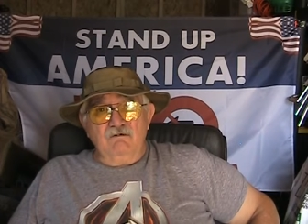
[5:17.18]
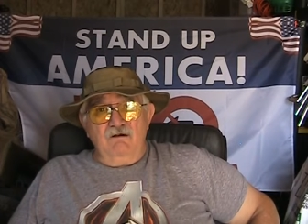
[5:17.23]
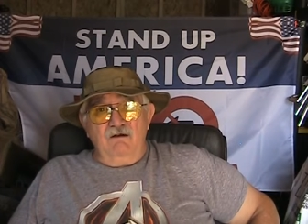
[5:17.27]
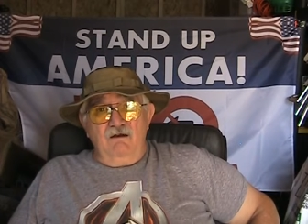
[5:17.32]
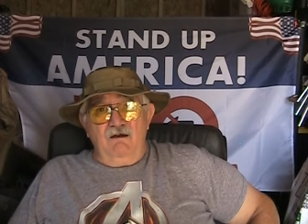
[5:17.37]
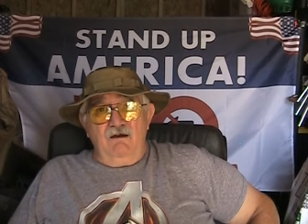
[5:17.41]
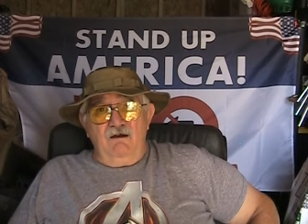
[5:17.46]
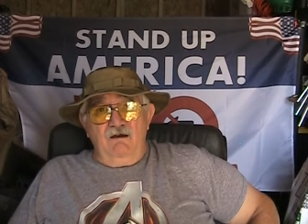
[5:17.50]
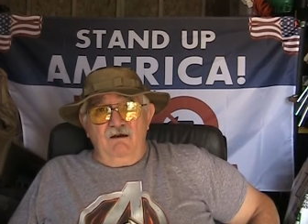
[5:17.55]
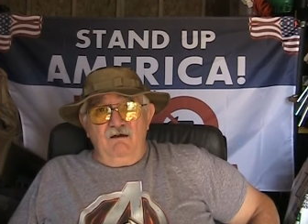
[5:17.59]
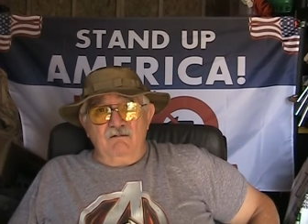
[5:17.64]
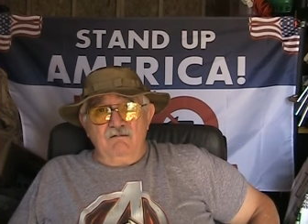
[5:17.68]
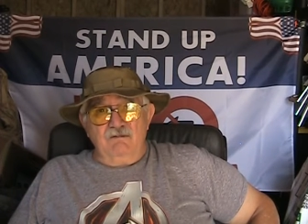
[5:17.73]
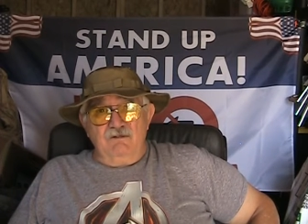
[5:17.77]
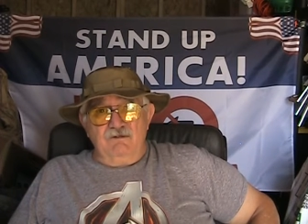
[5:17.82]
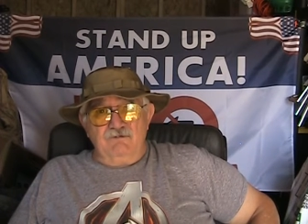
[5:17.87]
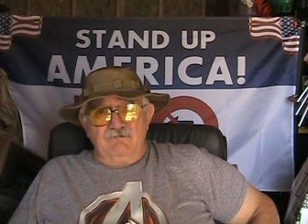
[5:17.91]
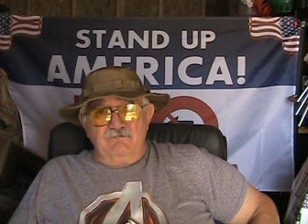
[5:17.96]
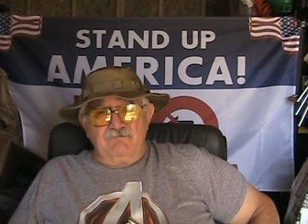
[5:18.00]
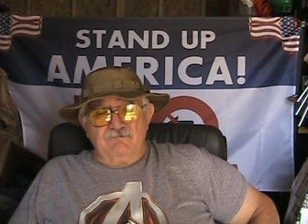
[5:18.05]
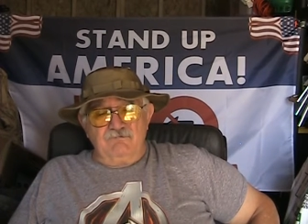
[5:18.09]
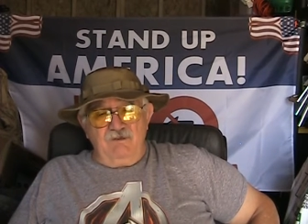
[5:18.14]
uh,
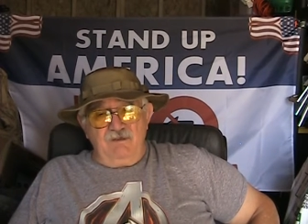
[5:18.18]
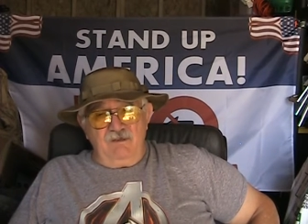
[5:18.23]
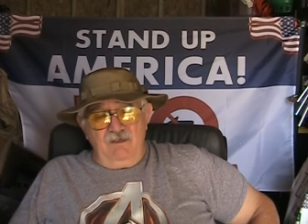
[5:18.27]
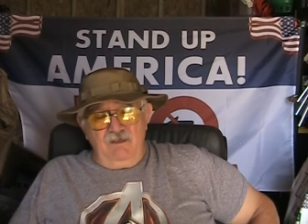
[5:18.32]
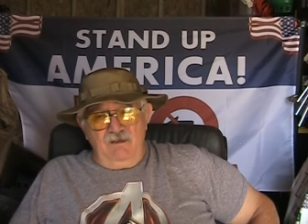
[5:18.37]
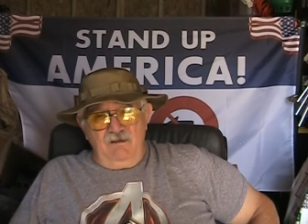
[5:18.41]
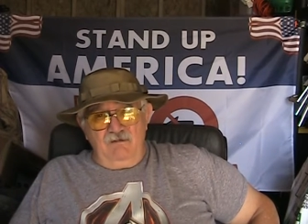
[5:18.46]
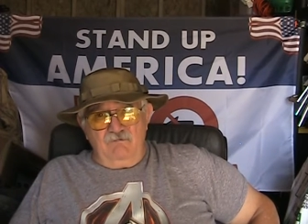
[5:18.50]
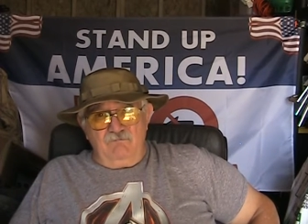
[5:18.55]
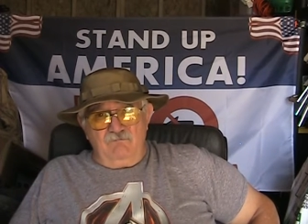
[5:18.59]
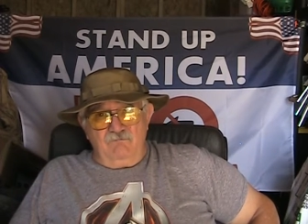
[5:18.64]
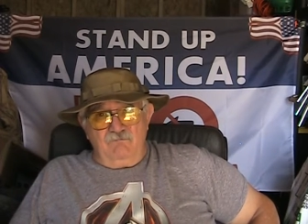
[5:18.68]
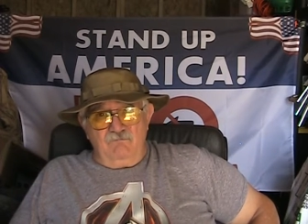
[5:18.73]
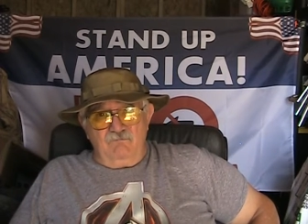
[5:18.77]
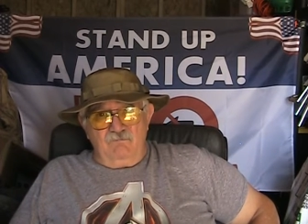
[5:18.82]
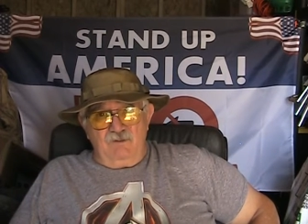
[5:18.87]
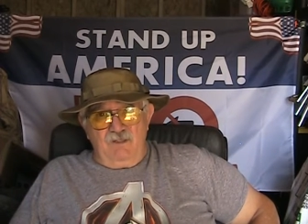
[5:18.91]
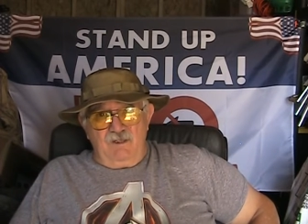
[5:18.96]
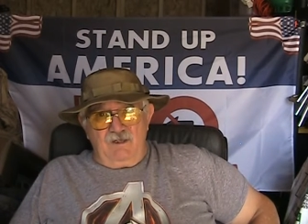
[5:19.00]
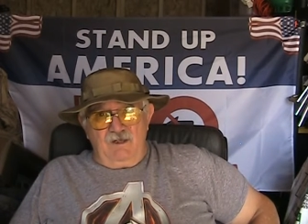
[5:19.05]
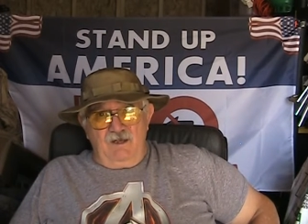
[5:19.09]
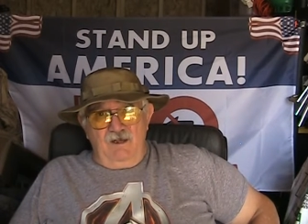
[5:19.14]
Letters to King
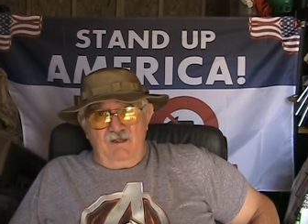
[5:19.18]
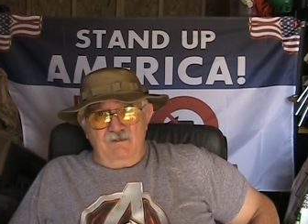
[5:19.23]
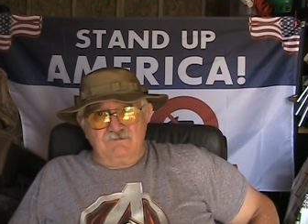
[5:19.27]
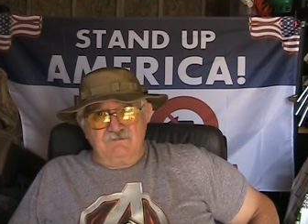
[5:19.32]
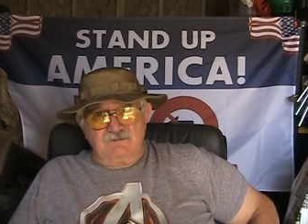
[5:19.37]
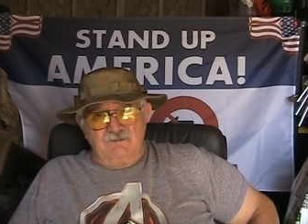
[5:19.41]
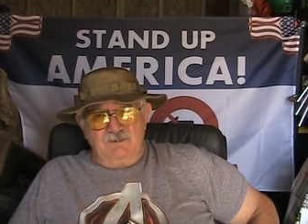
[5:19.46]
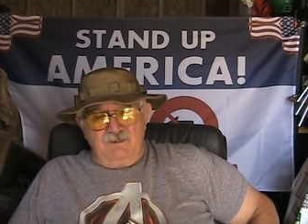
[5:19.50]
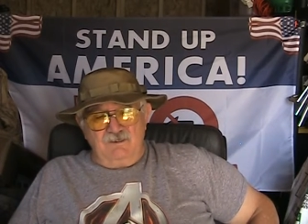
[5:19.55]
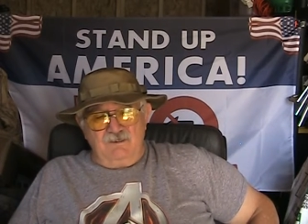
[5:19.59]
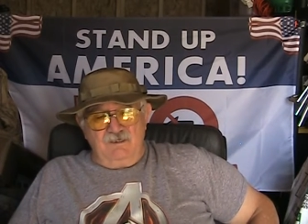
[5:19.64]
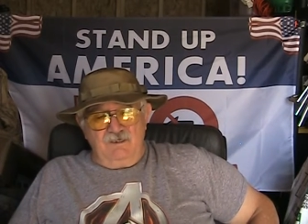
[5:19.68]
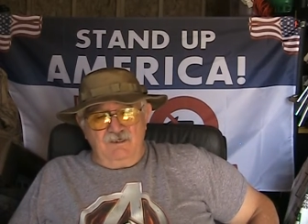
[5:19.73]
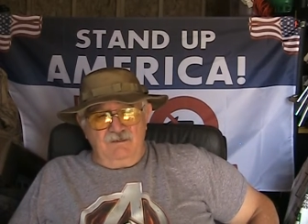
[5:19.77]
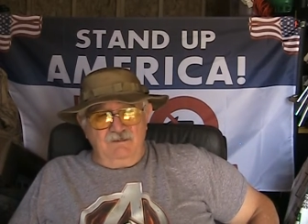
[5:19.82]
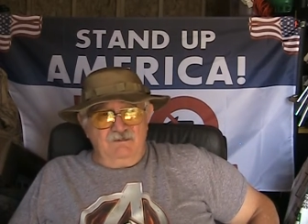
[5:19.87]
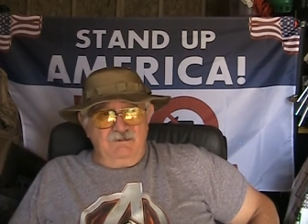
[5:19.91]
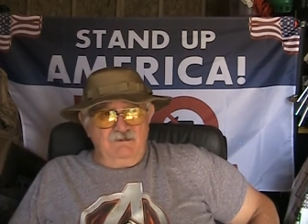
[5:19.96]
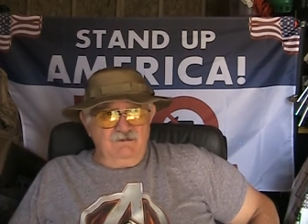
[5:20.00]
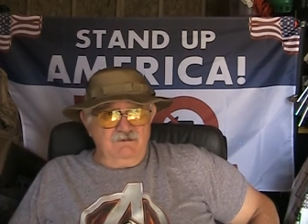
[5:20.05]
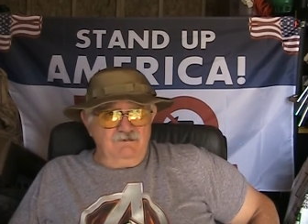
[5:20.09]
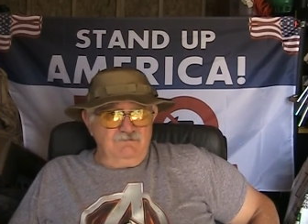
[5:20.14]
that
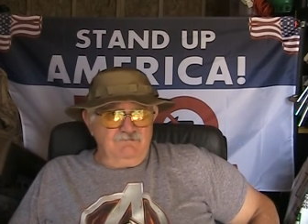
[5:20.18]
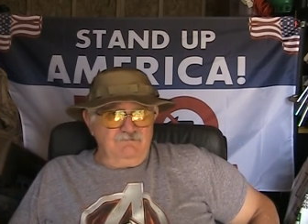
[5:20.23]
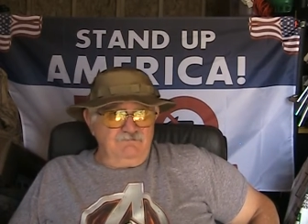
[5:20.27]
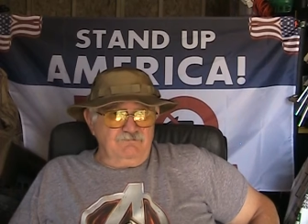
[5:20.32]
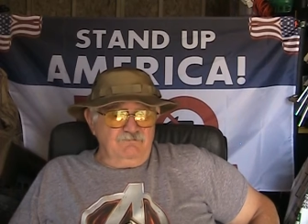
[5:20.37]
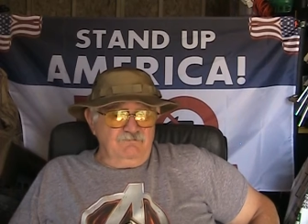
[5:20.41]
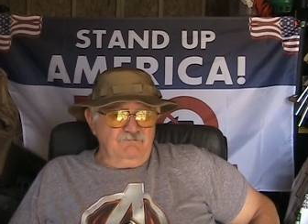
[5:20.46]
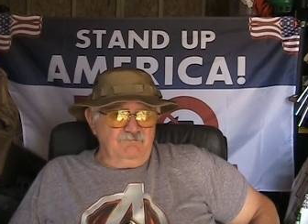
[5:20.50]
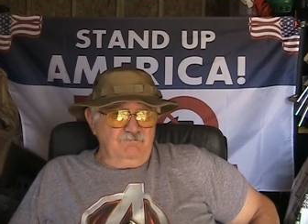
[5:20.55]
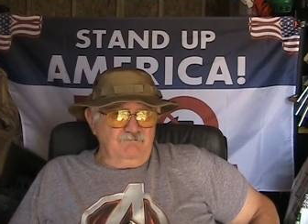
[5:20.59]
Constantine does.